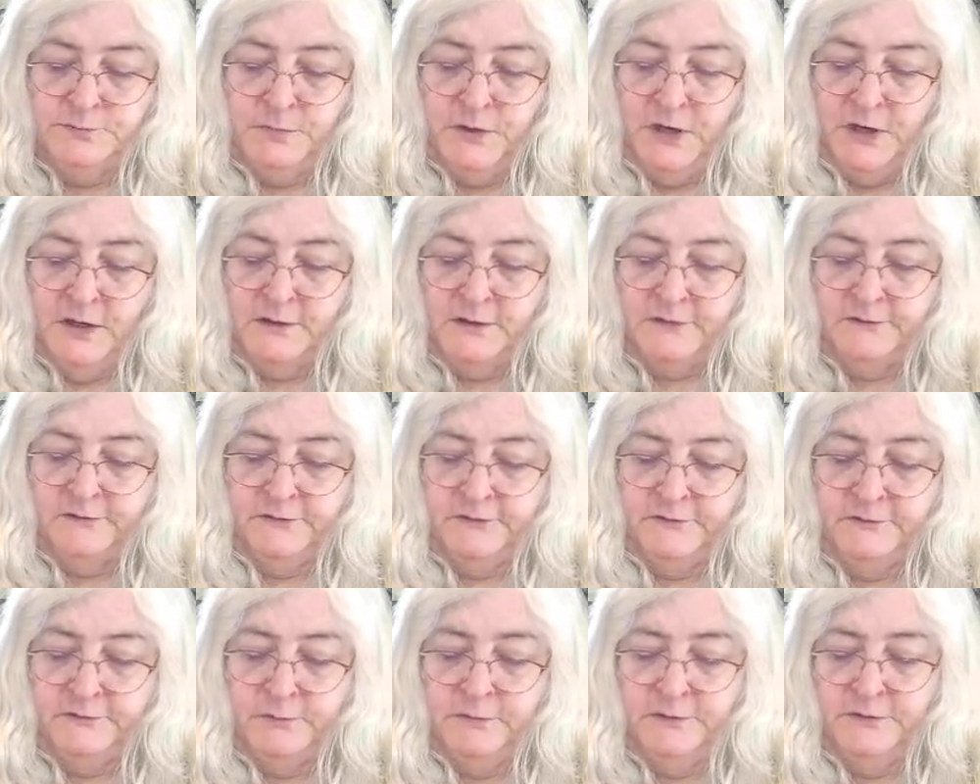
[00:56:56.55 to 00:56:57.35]

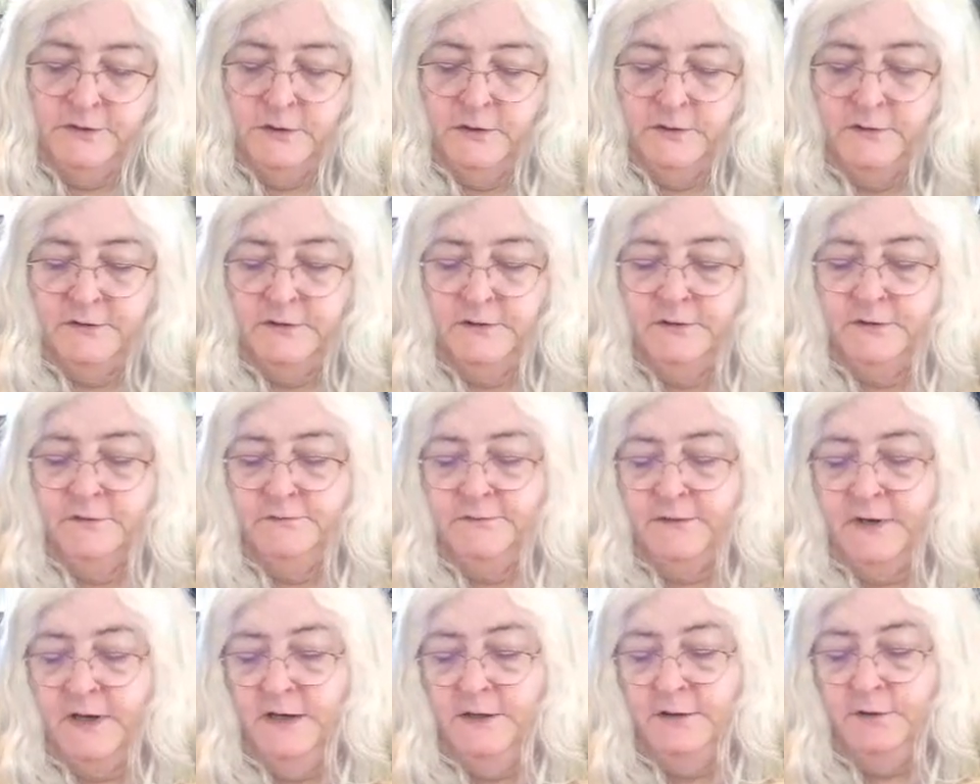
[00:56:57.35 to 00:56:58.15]
boxes with all the
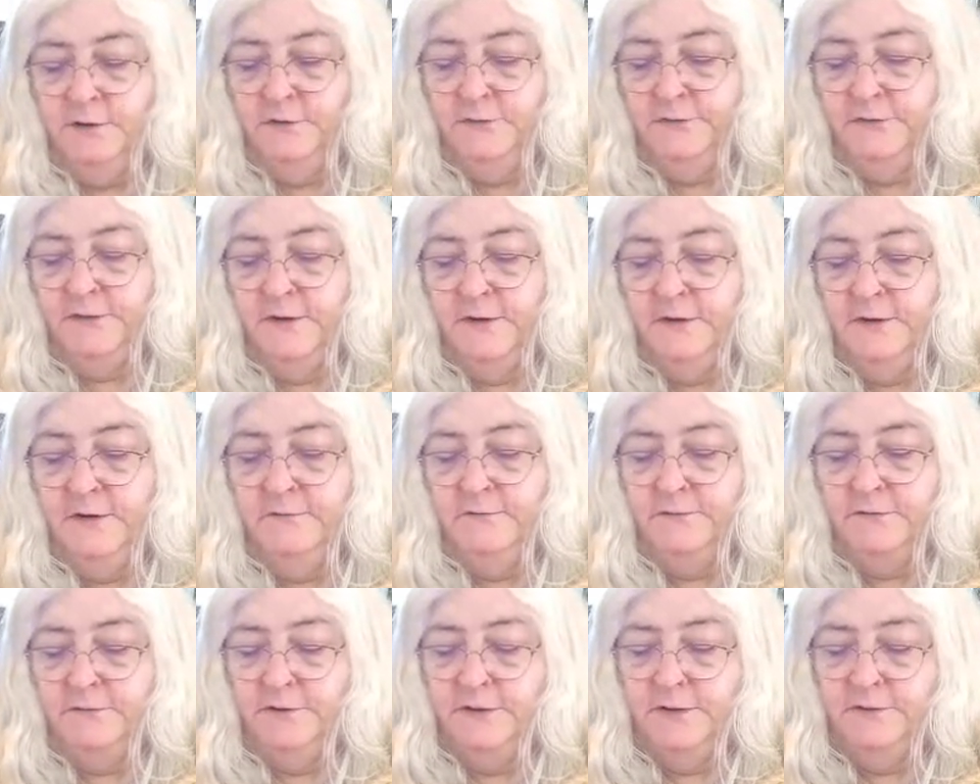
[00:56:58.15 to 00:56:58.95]
dividers in it
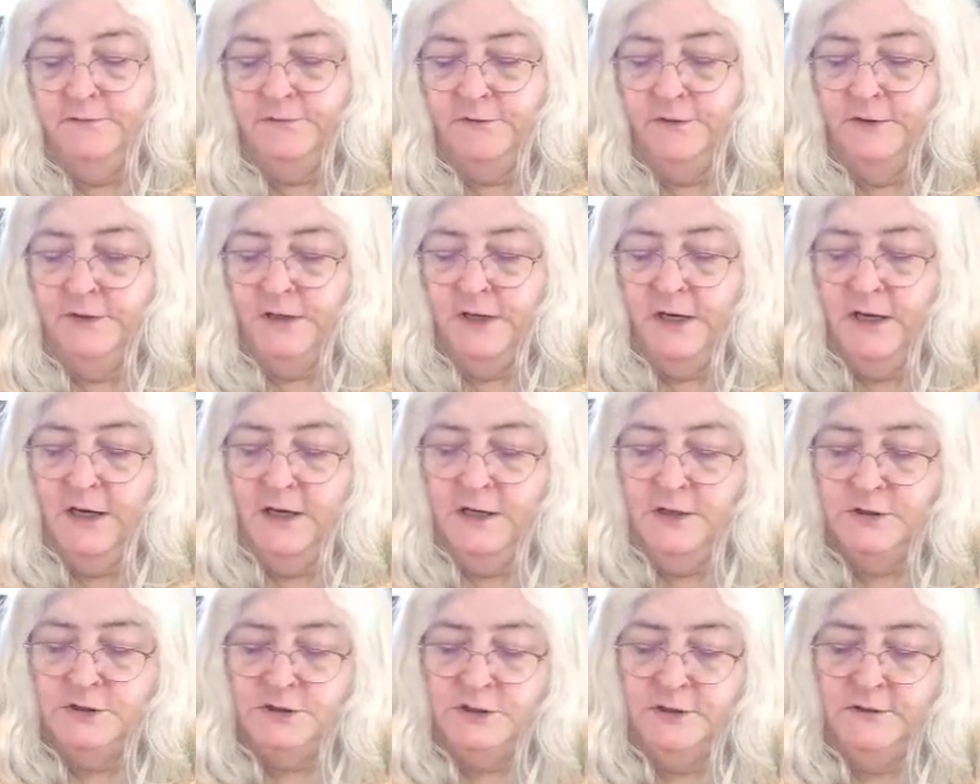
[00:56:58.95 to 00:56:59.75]
for different
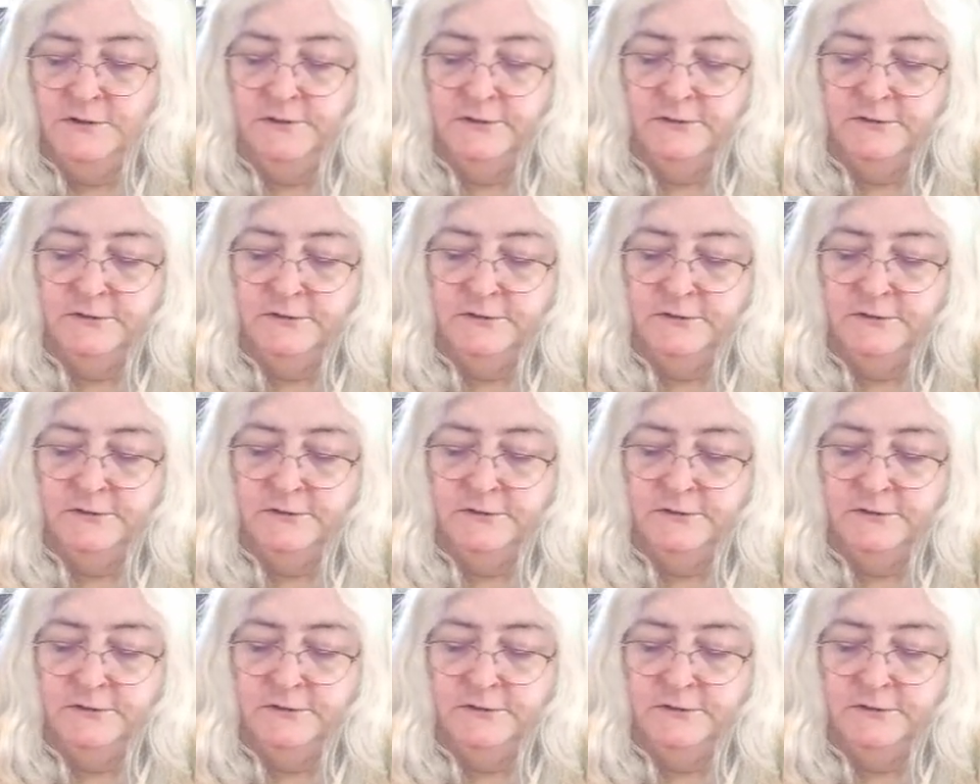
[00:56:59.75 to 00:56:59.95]
occasions.